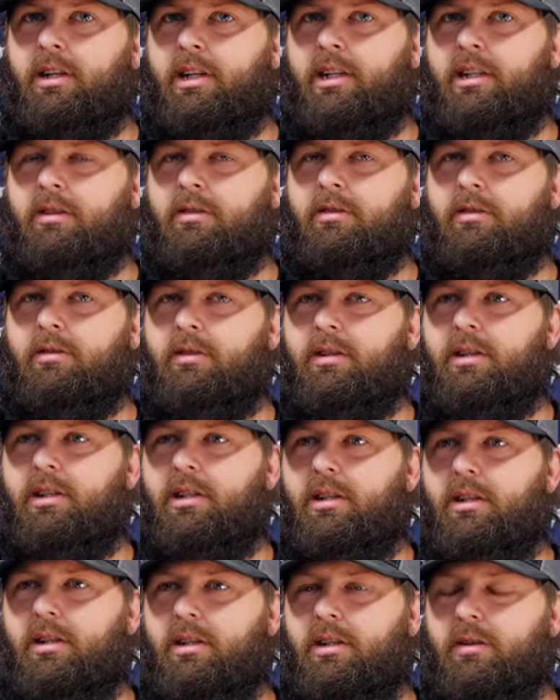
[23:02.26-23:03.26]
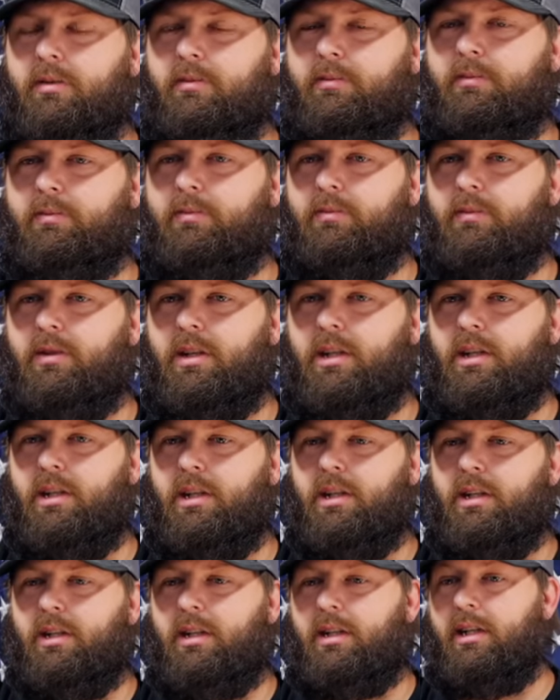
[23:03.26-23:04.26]
eating through it. Um,
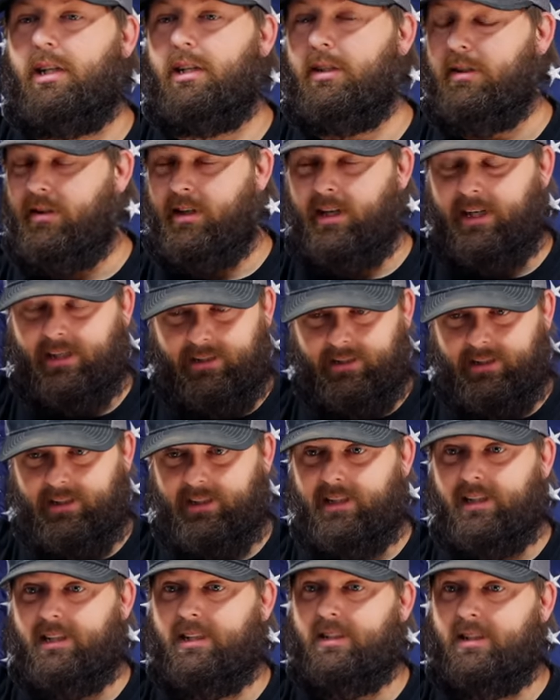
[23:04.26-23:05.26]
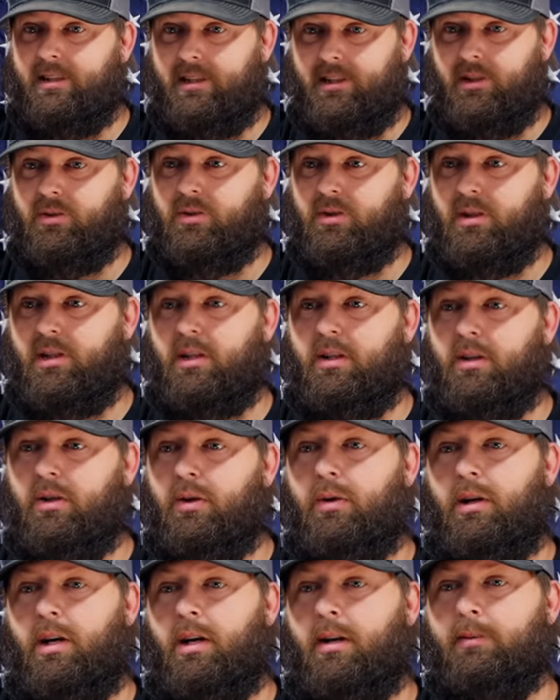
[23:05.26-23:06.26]
it. Like I said, it still took a
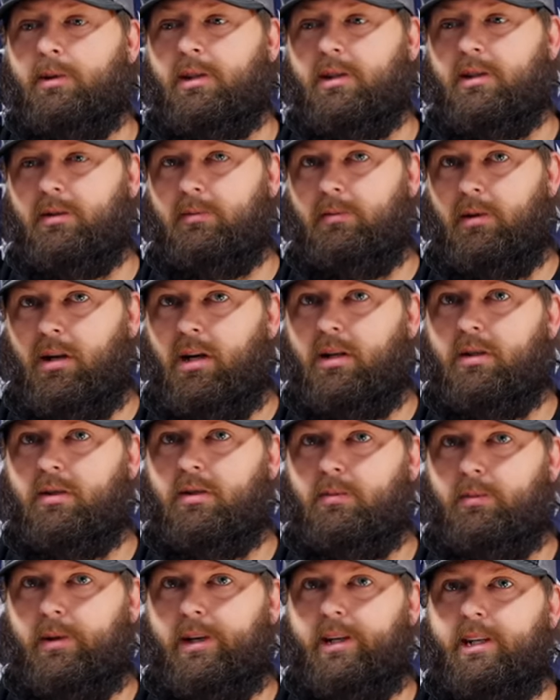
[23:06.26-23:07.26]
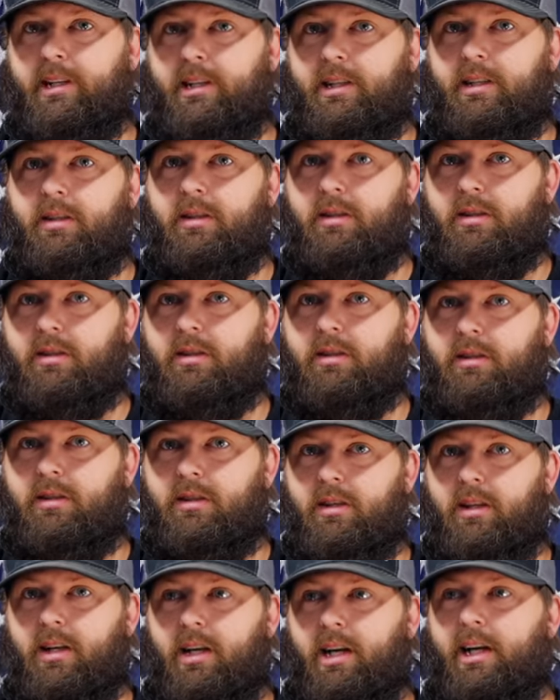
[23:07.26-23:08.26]
little while because the locks are made yeah,
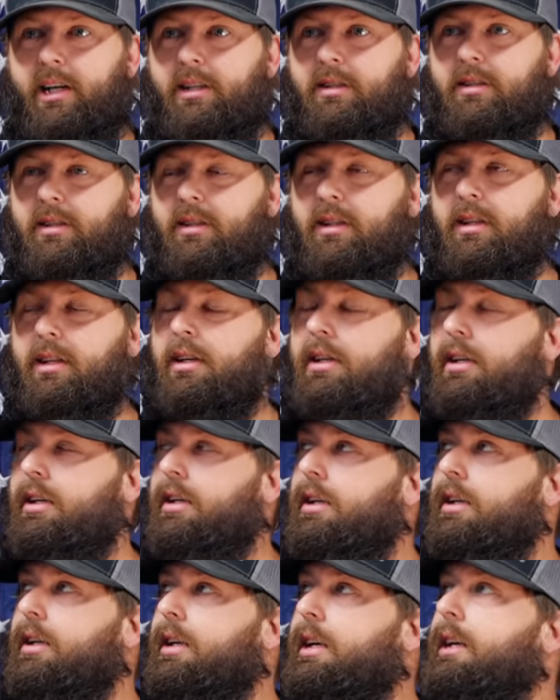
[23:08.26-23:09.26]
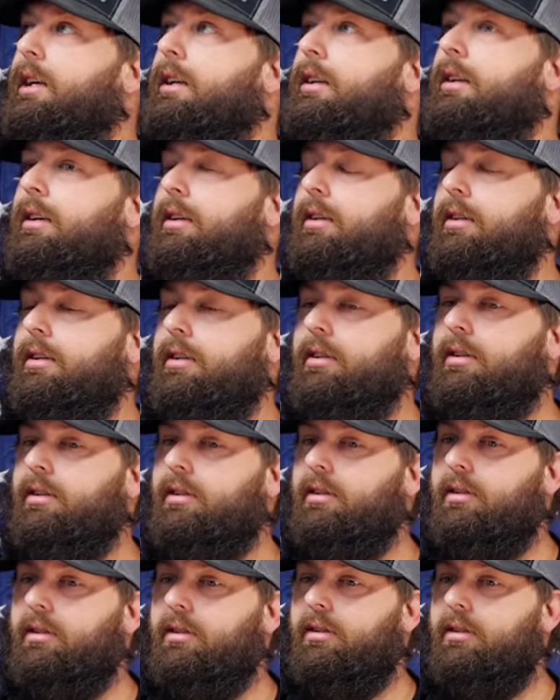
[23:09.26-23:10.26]
to last. Tough. And uh,
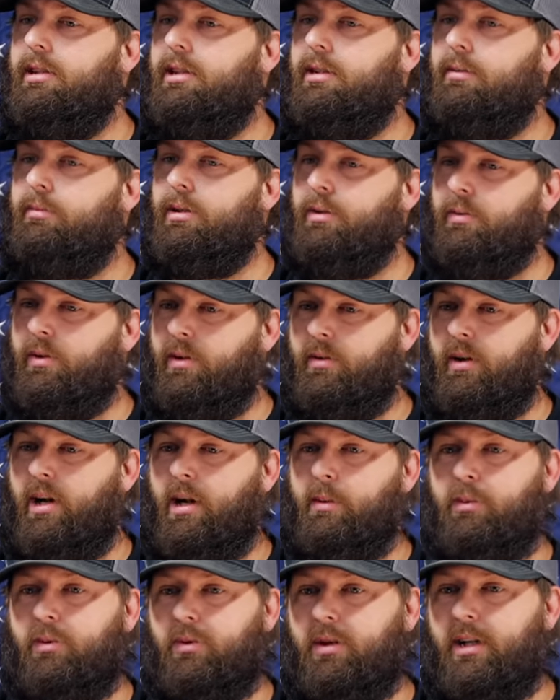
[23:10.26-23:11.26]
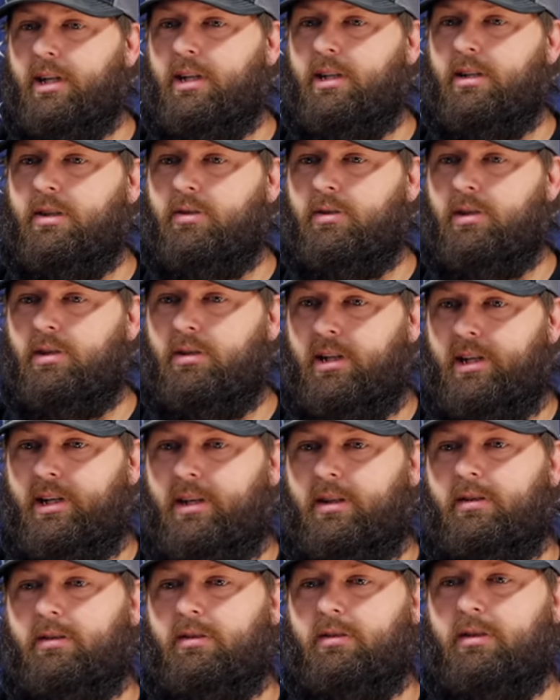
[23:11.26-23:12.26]
but we were able to get it drilled
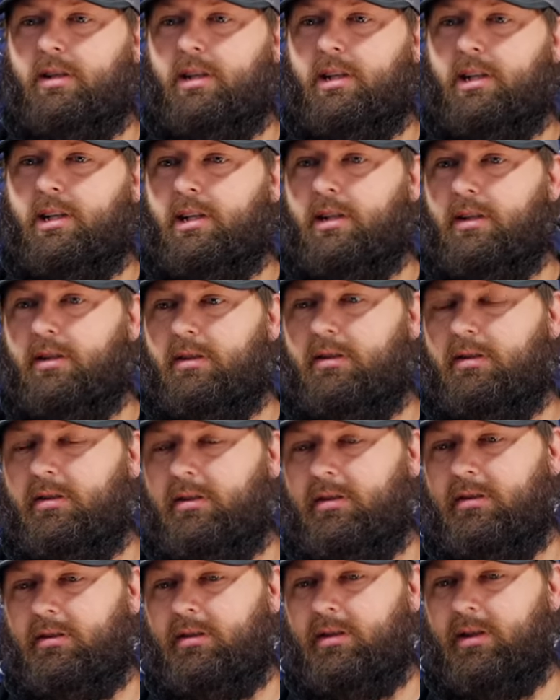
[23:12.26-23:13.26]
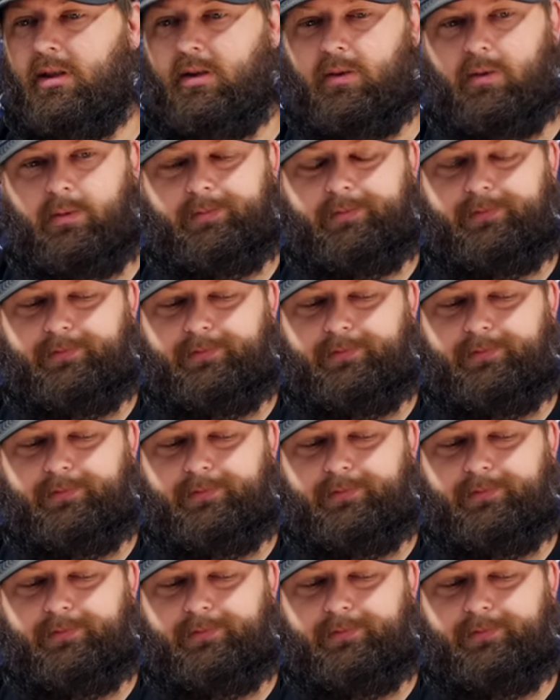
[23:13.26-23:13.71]
out, and so